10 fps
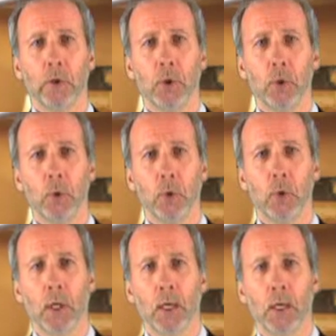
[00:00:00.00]

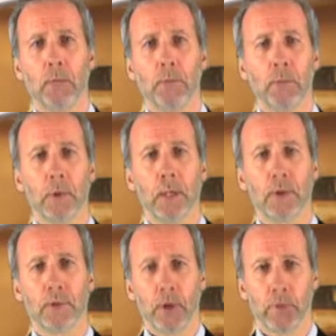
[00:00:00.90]
to,
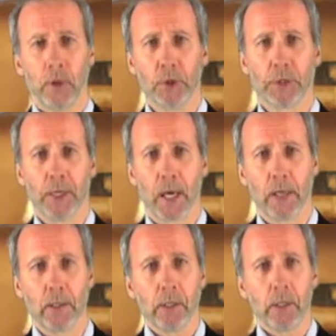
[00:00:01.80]
on the builder
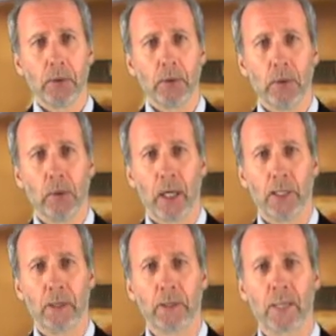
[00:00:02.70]
side, to
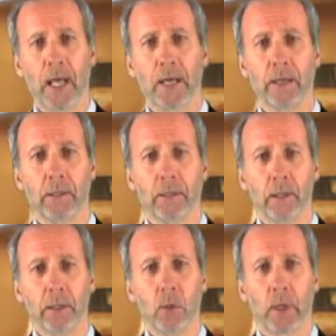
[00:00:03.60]
understand
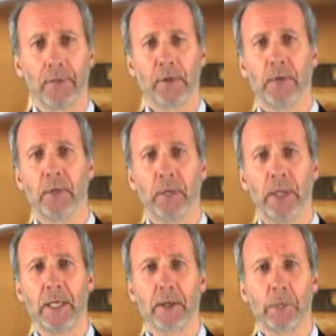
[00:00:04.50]
what I've covered in
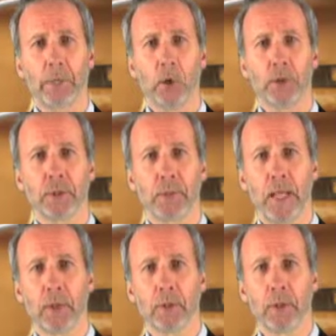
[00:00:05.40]
many other posts
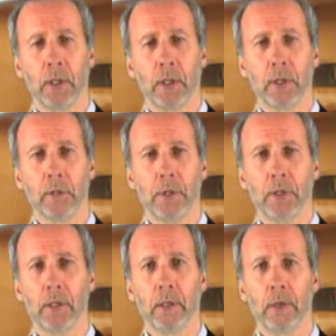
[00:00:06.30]
about
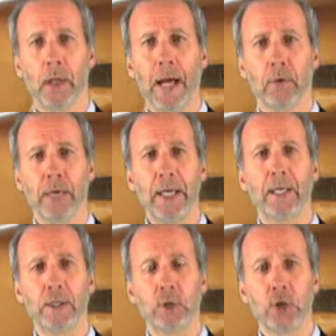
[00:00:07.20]
how they
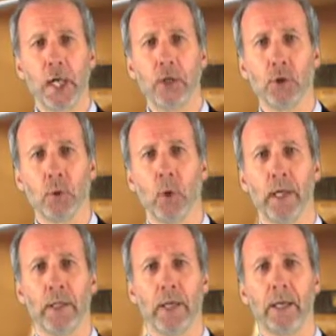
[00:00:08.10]
can change the
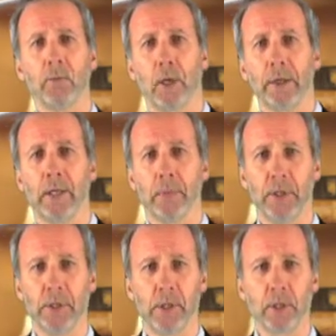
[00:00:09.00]
way they run their
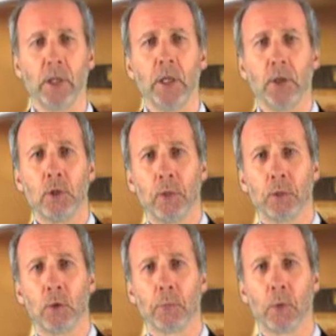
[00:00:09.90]
business to
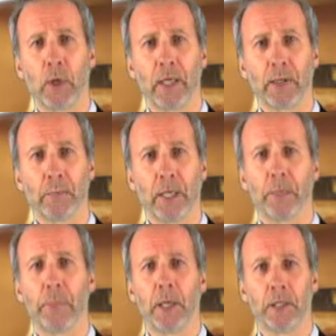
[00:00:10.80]
incorporate better
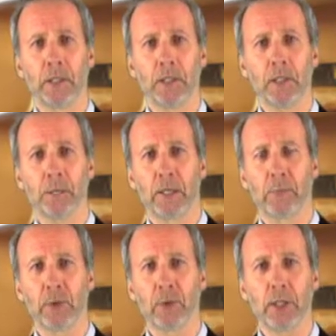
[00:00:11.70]
policies, better
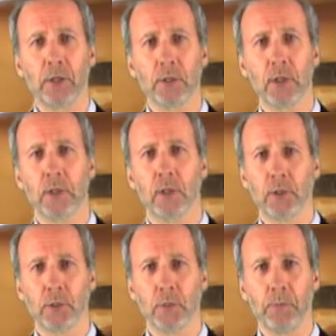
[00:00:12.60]
procedures to deal
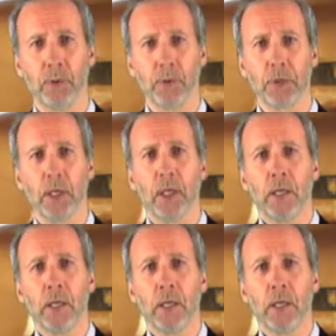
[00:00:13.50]
with disputes,